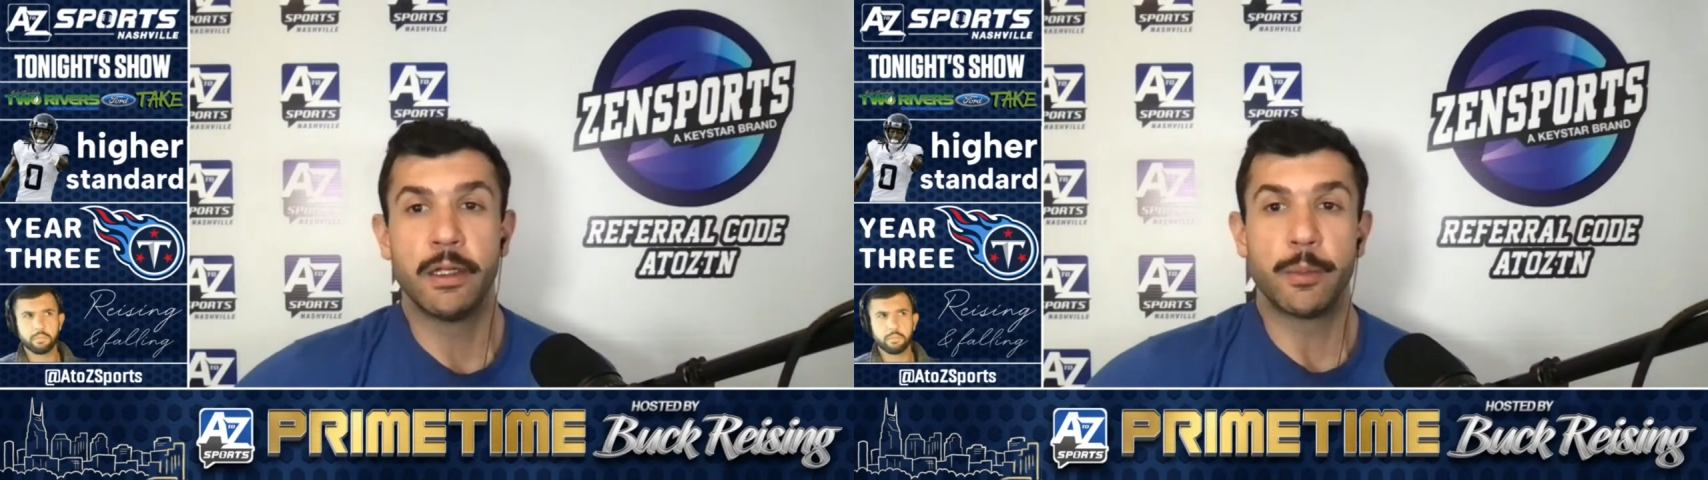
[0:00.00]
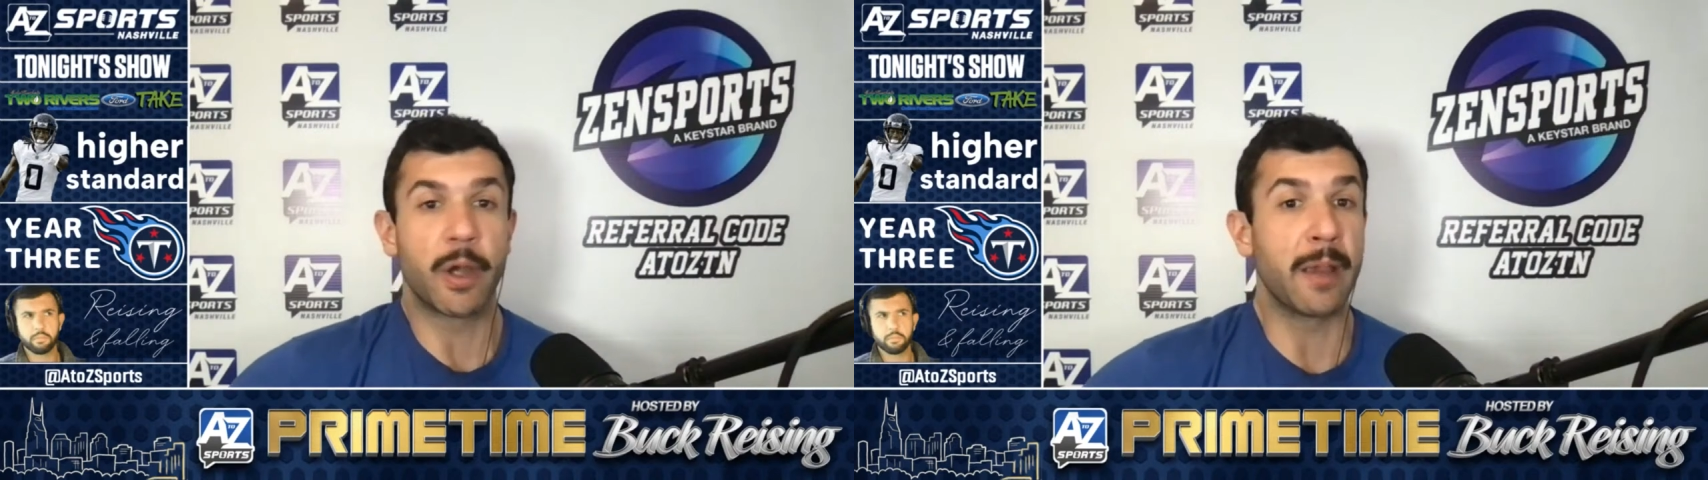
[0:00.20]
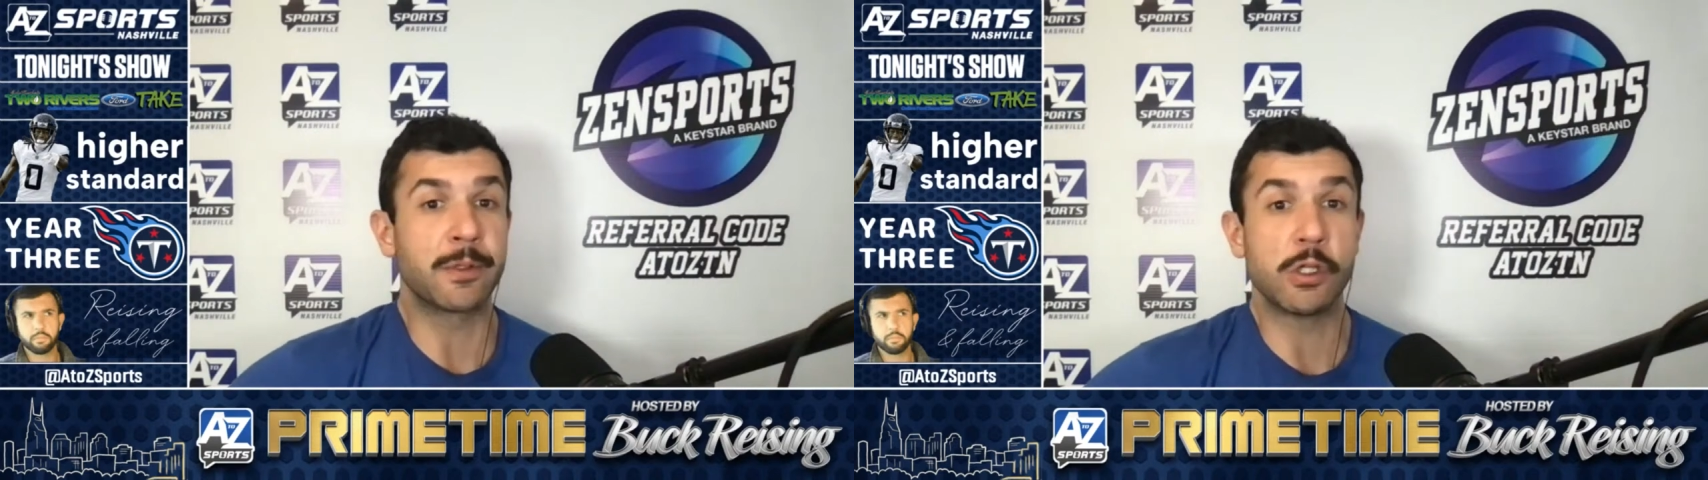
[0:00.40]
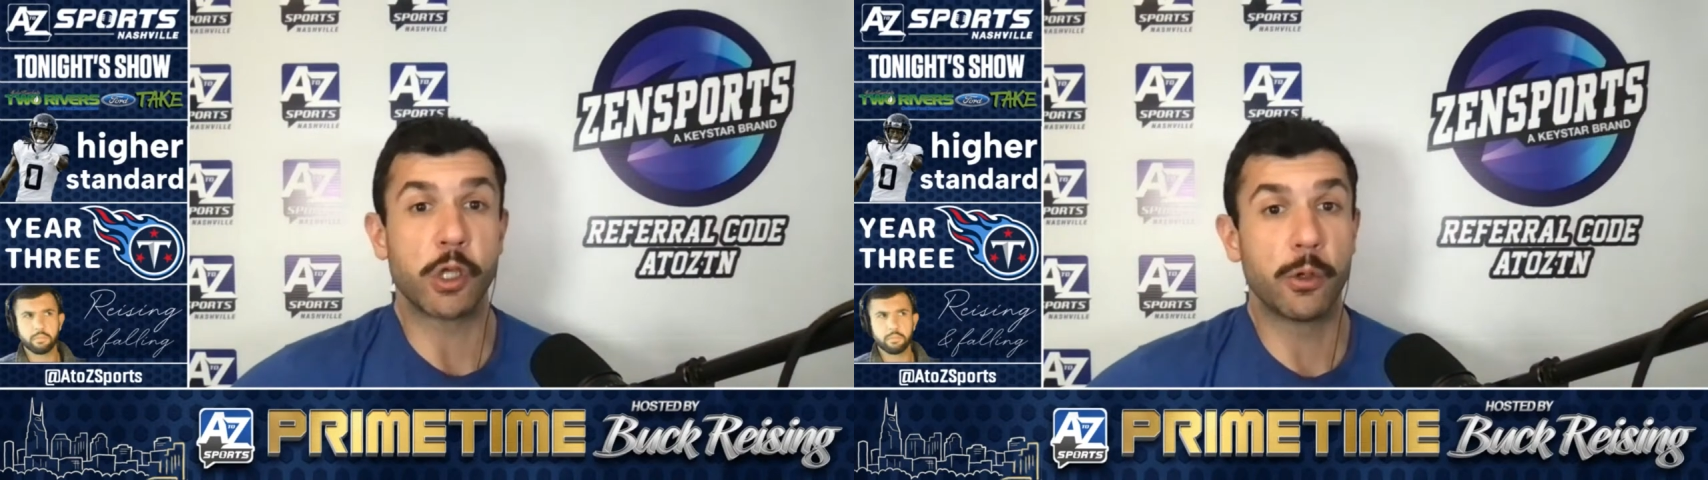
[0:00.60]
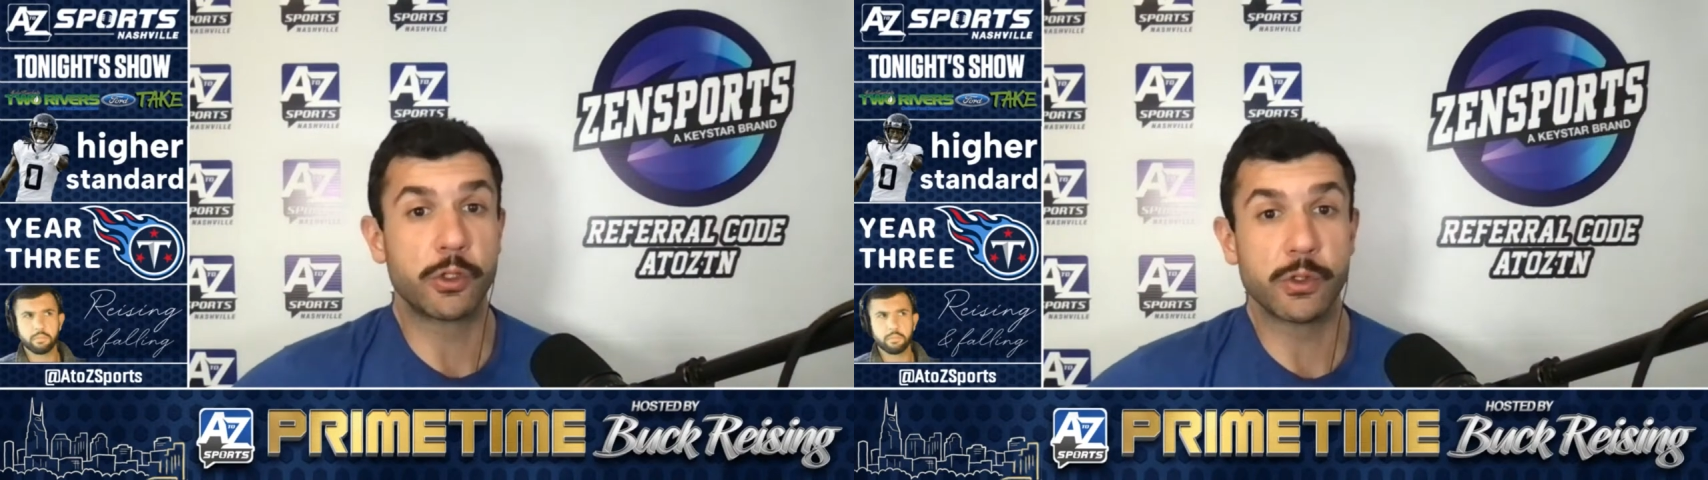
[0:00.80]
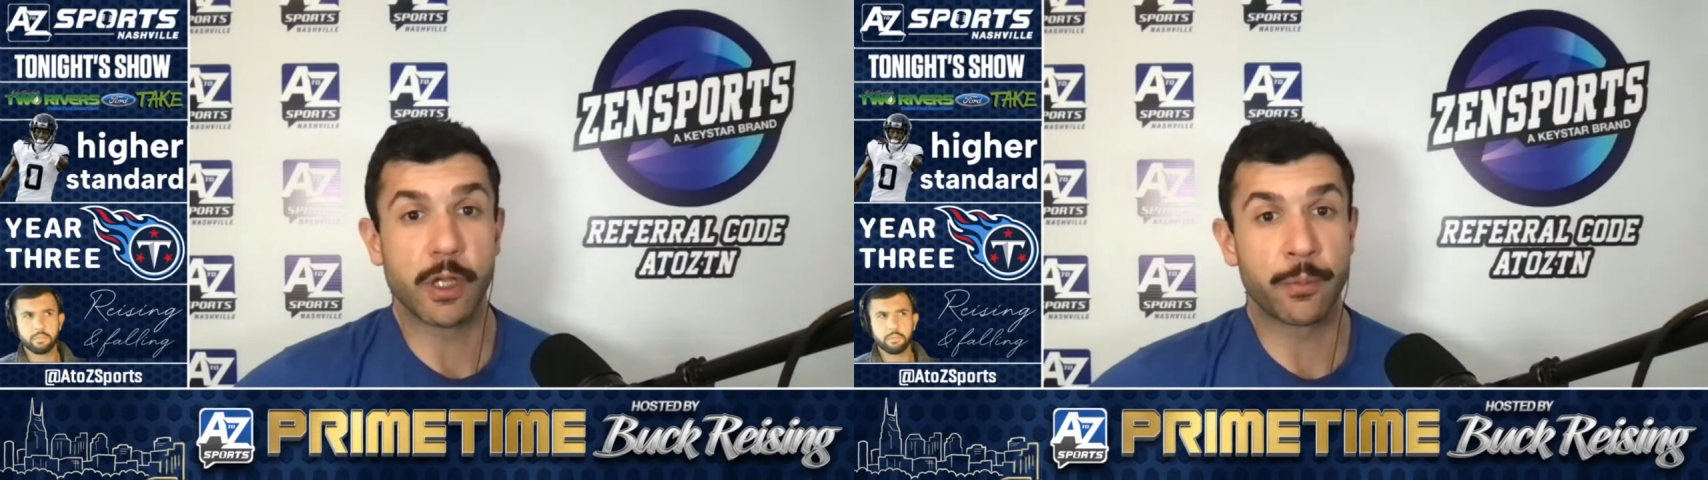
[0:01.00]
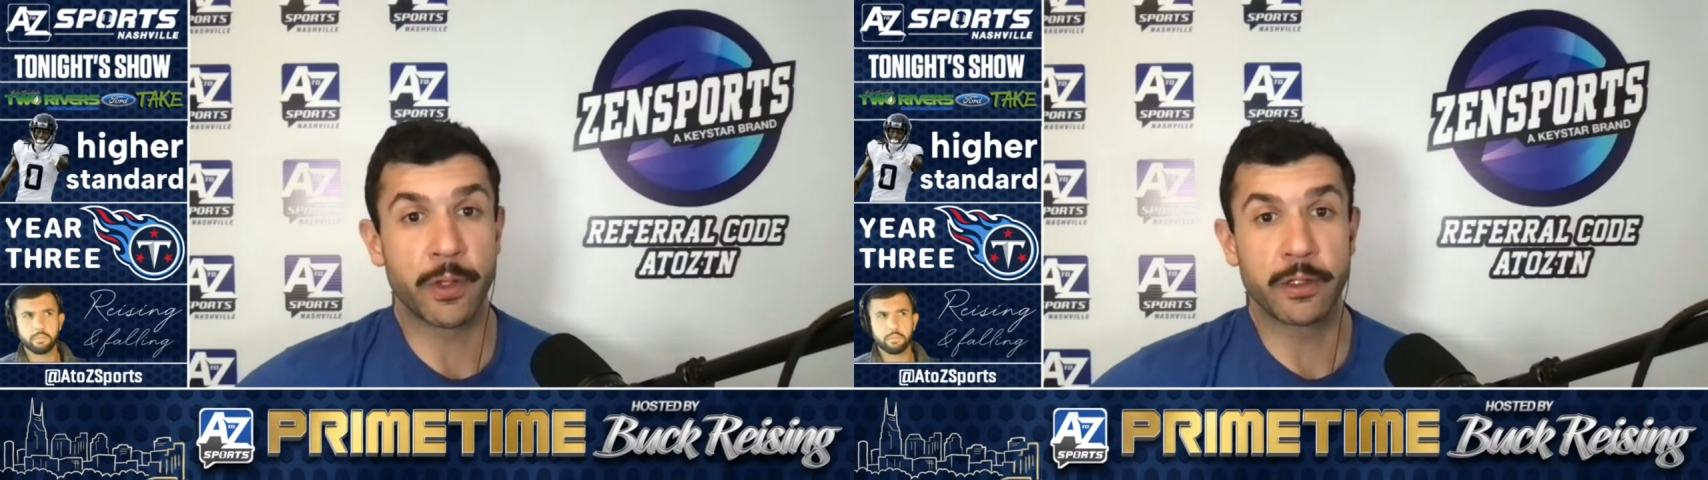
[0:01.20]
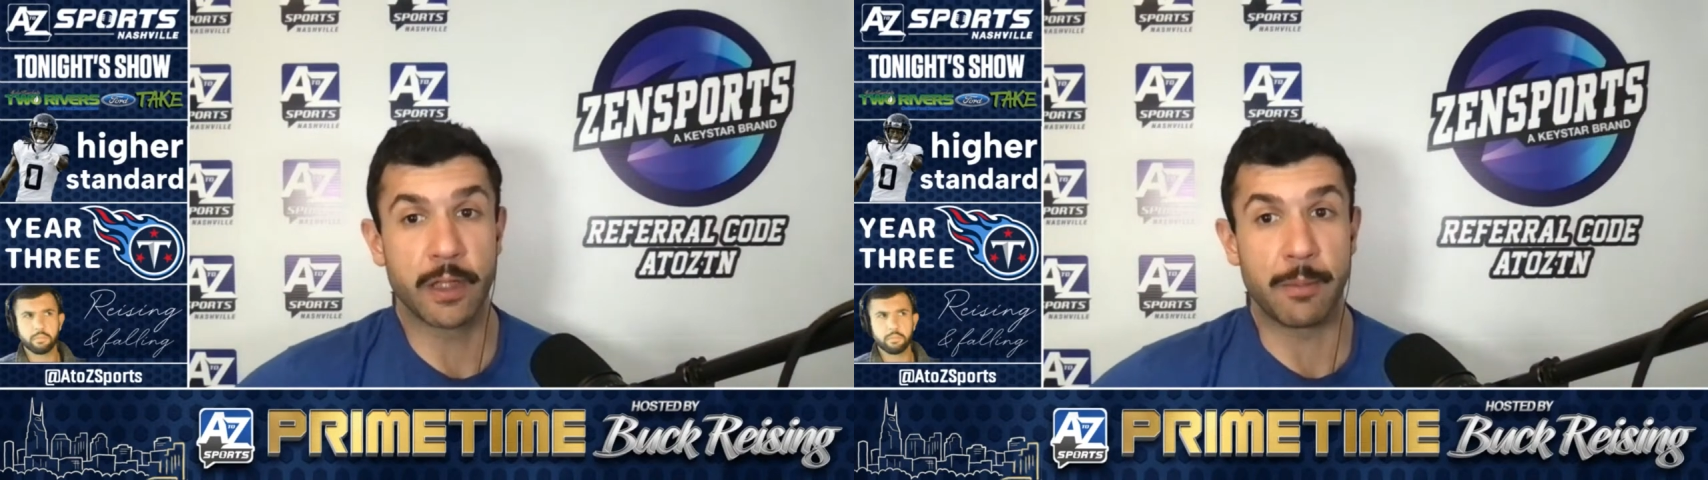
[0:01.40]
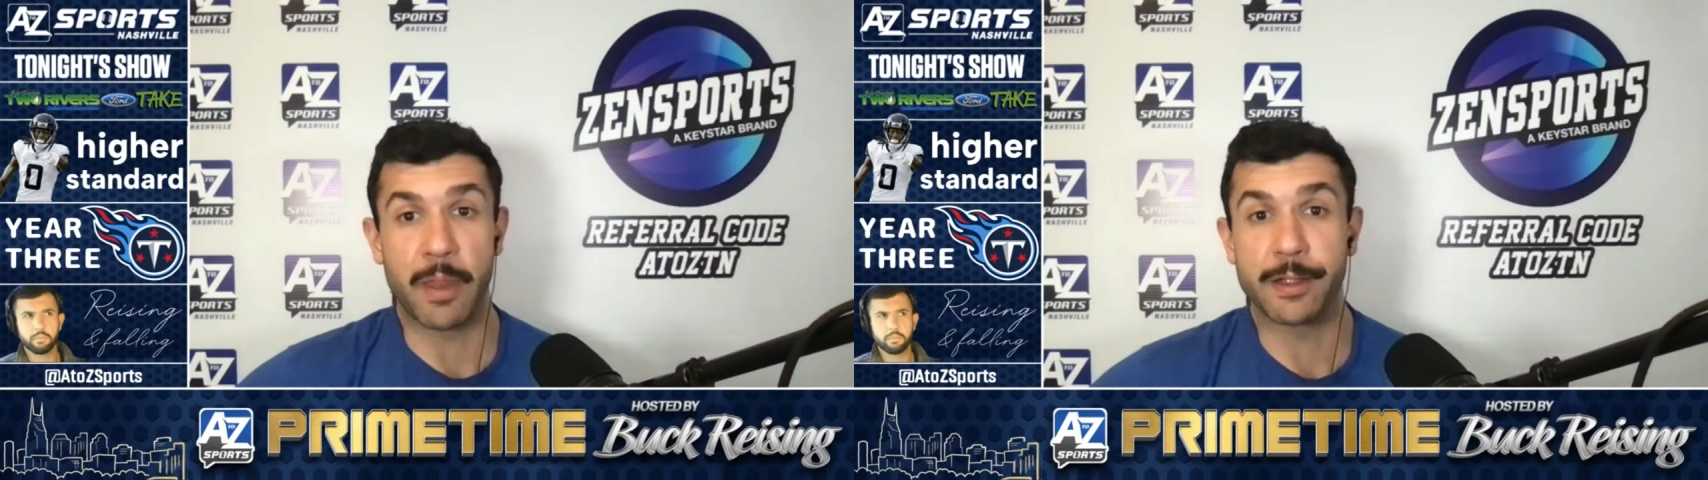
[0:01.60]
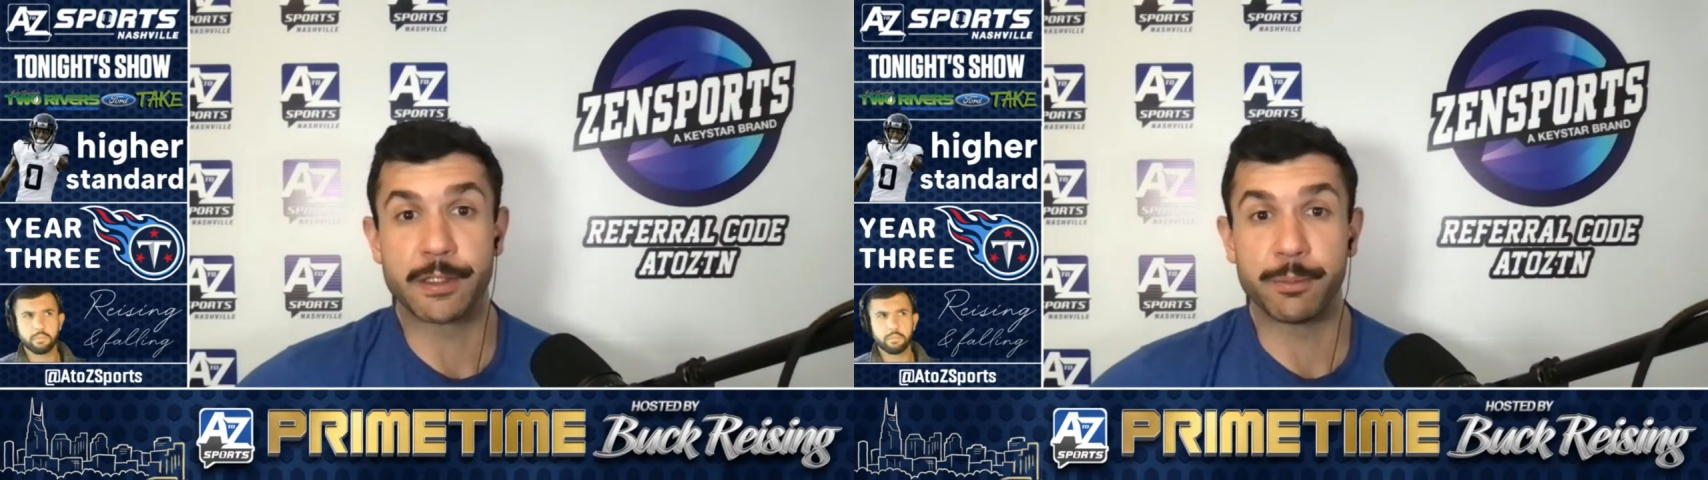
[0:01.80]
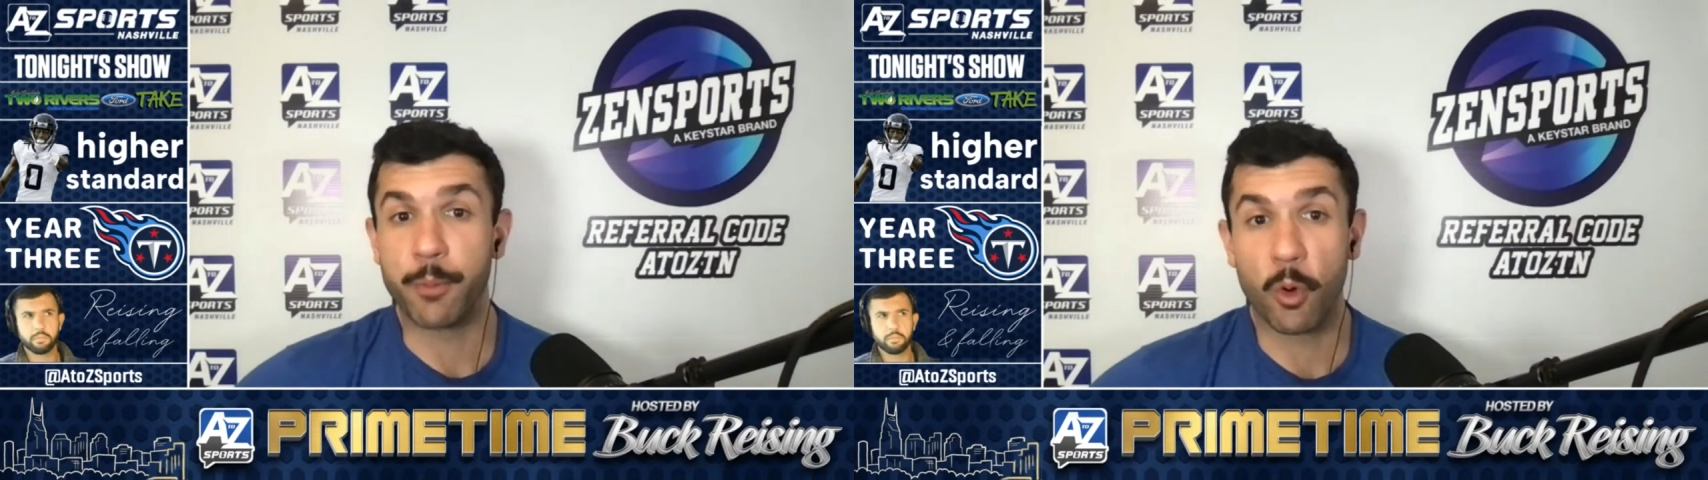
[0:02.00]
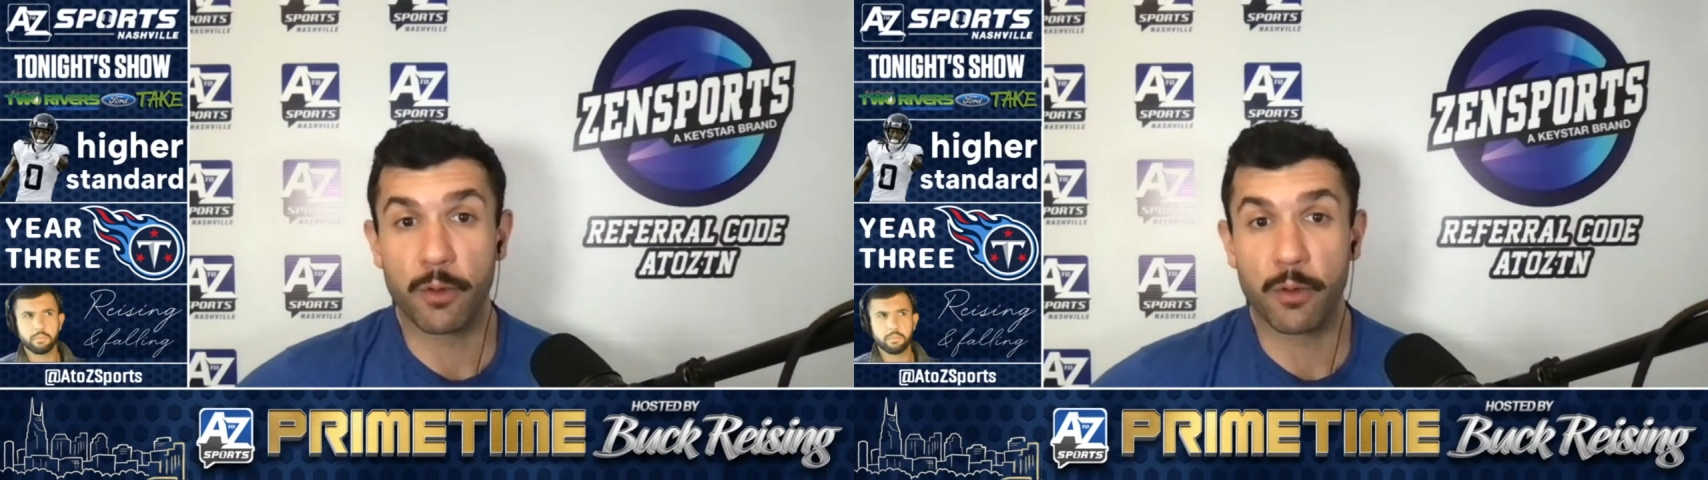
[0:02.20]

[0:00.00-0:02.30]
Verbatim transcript: Perhaps he shows you something that makes him more